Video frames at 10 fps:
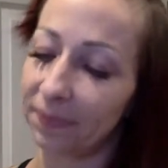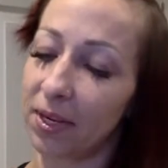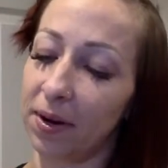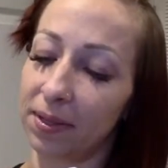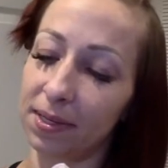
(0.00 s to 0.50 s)

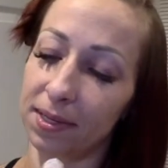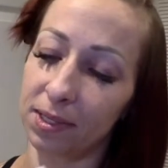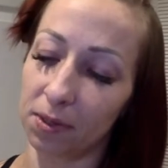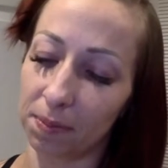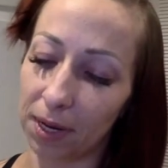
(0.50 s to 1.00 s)
all right, this says
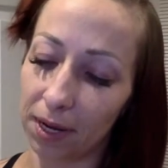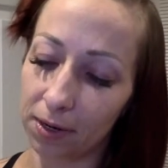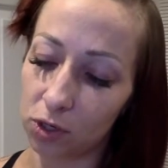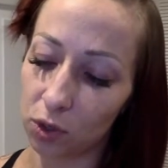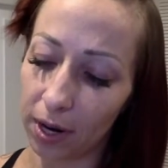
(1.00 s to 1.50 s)
to apply to
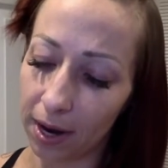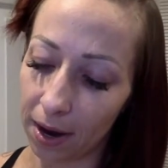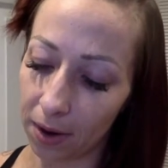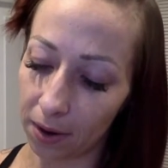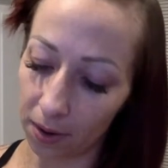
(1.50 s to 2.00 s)
dry
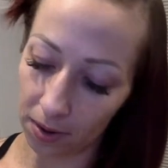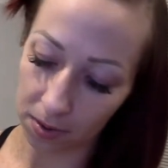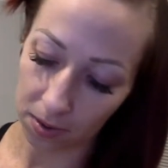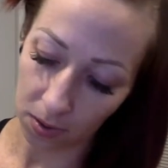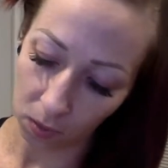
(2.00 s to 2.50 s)
hair
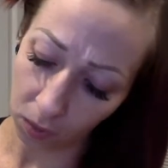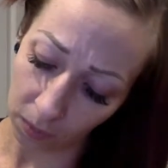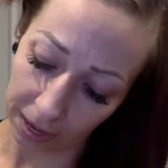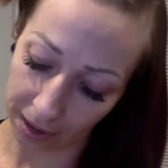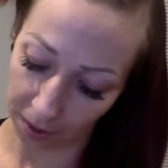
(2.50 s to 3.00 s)
or
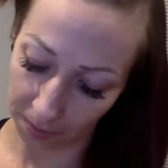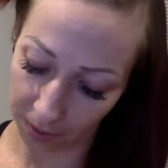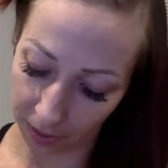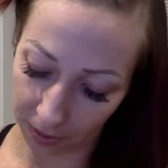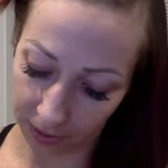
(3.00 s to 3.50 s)
wet hair,
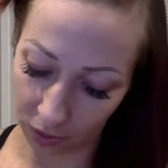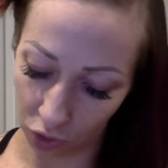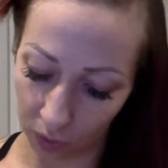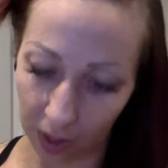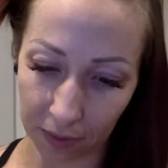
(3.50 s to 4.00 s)
but it said
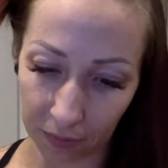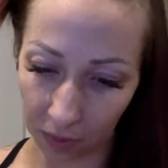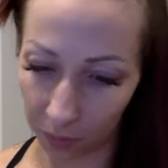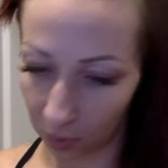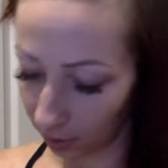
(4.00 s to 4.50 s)
dry for
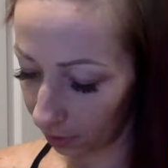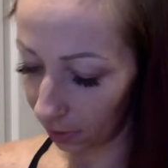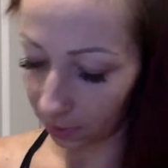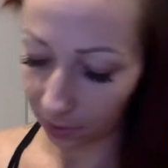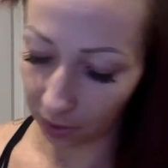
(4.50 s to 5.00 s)
a more
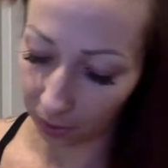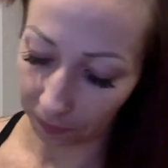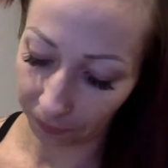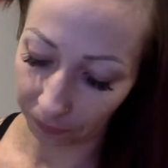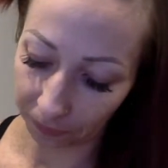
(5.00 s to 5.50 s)
intense color.
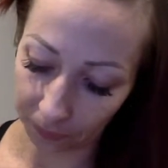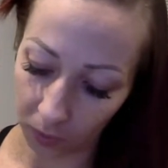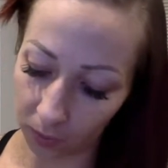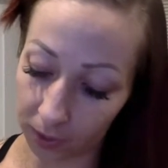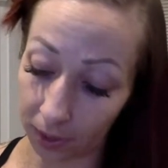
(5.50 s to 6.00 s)

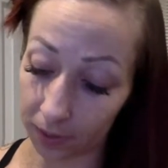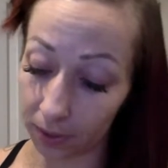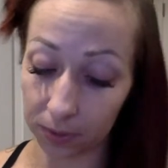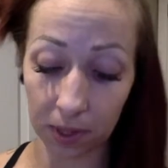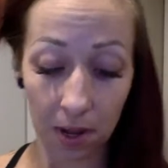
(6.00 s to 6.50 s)
We'll see how this
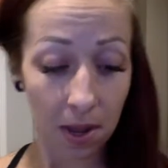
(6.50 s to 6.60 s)
goes.